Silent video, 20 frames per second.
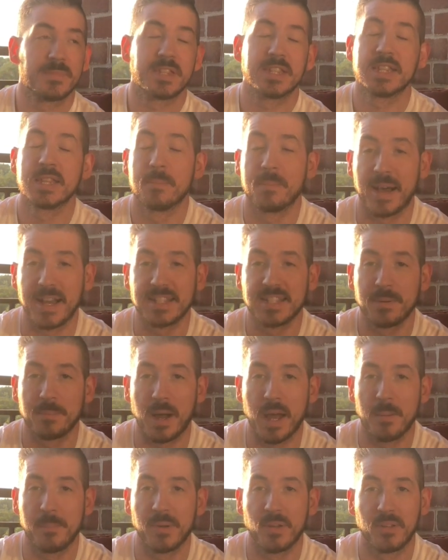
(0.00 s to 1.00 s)
to the best of
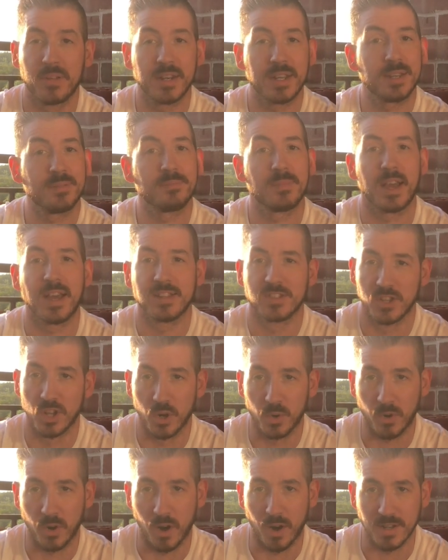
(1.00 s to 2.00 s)
my ability as
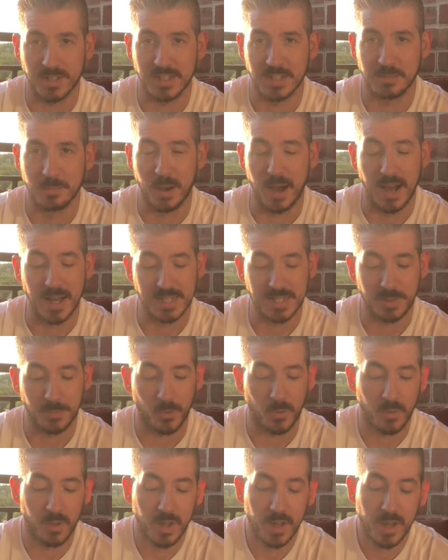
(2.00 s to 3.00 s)
low cost as
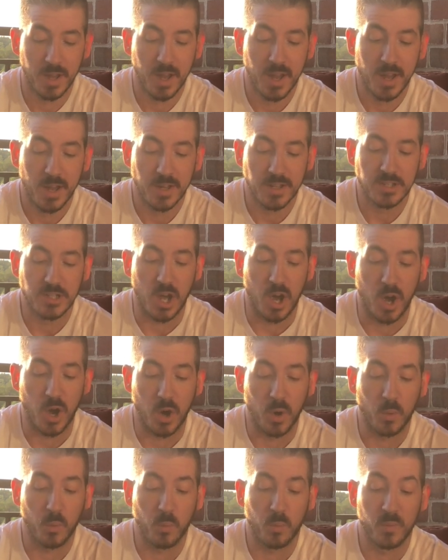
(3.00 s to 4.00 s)
possible.
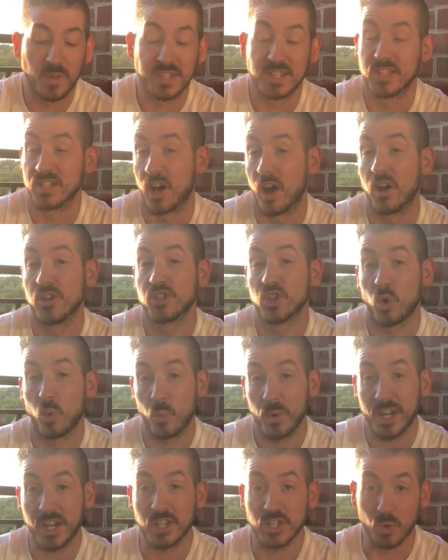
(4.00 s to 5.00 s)
So this is also
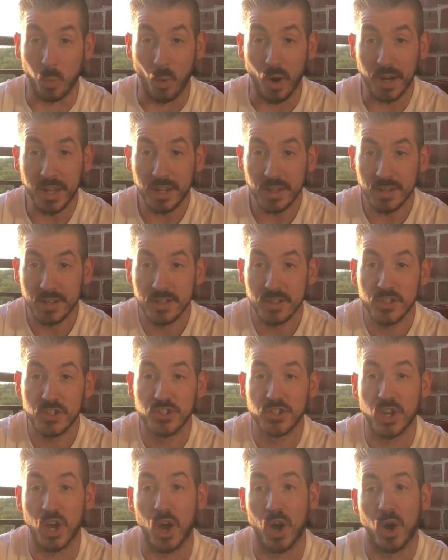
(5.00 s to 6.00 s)
week 20,
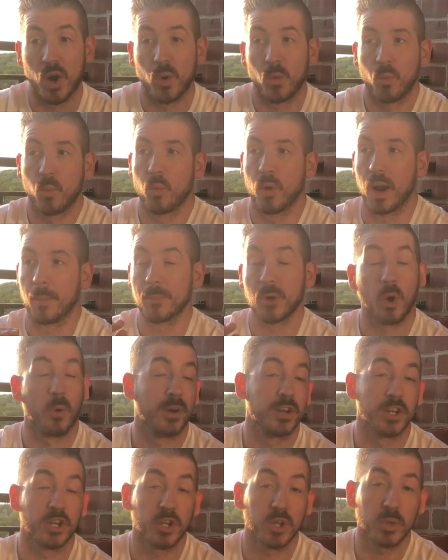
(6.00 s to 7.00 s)
so what I'm
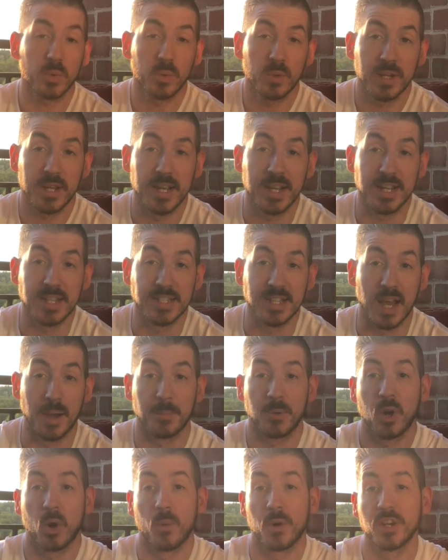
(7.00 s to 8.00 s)
going to do is
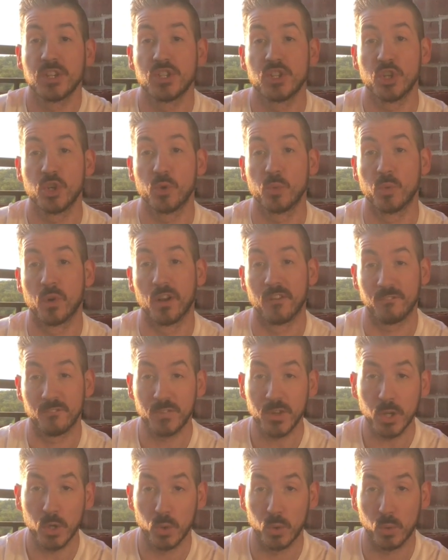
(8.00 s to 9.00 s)
I'm going to
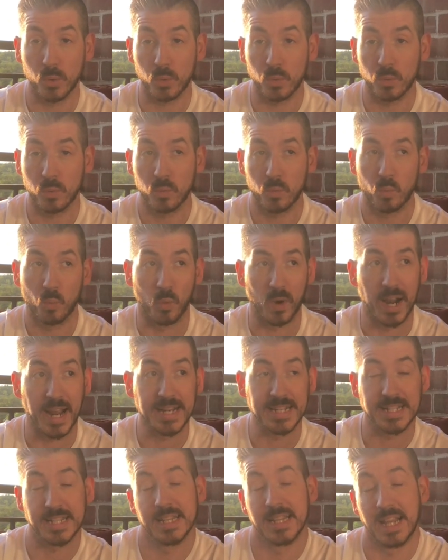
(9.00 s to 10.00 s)
review what I
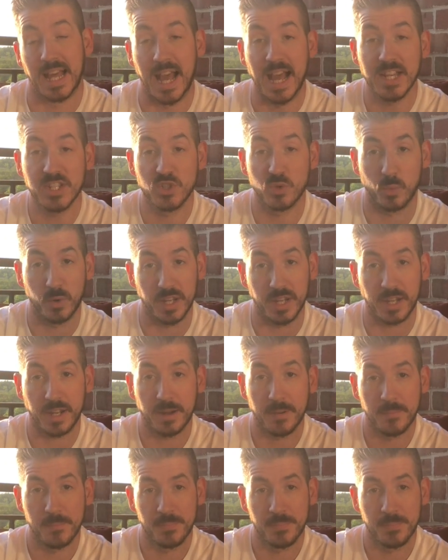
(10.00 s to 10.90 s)
did last week,